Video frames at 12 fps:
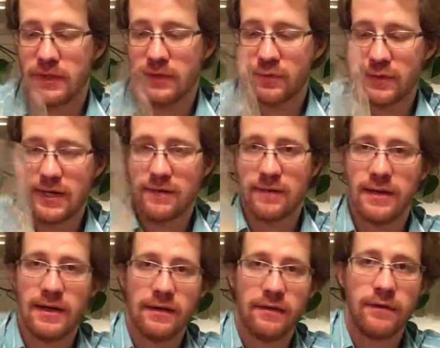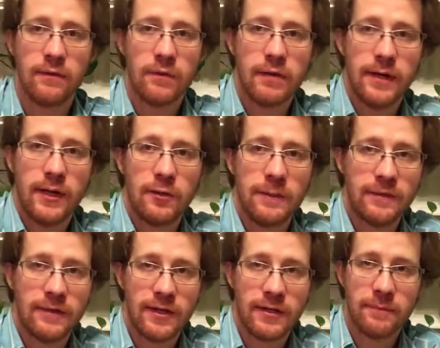This one has a lot of single cut
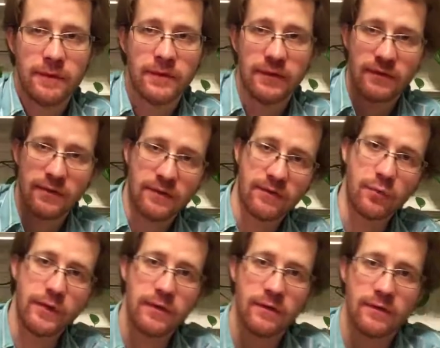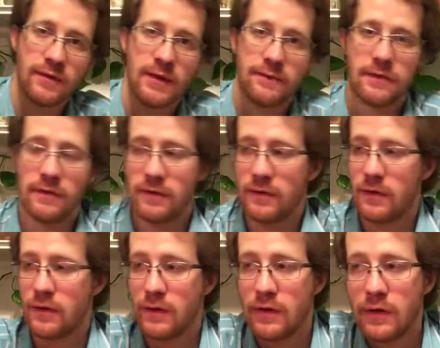elements in it, but just a sweeter, softer,
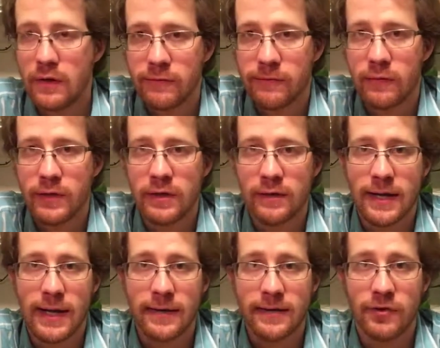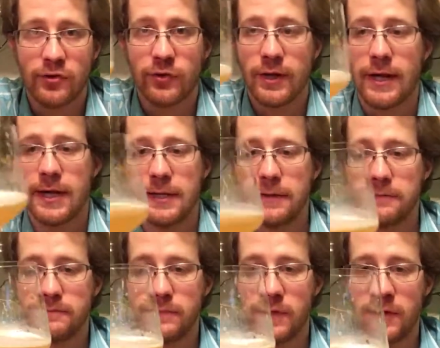fruitier, candyish side
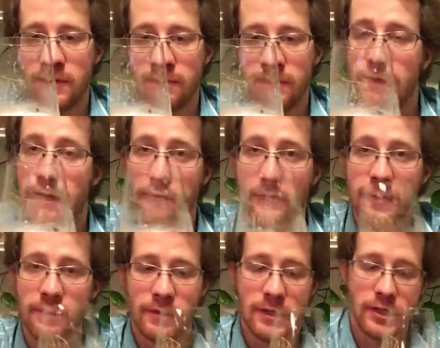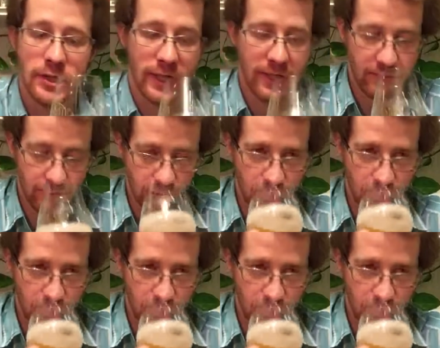that I really appreciate.